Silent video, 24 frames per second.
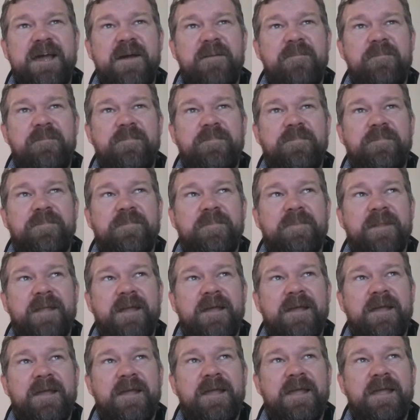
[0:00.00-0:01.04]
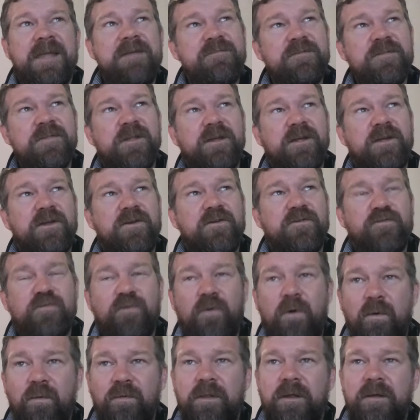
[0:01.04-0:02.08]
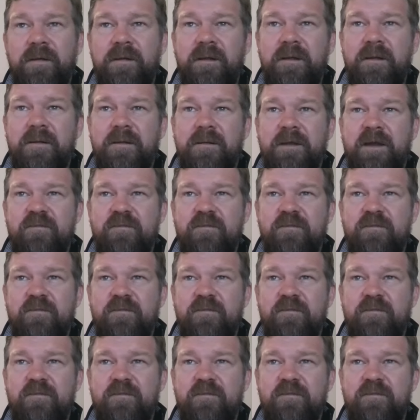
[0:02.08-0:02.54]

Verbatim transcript: Um, Even the control that uh,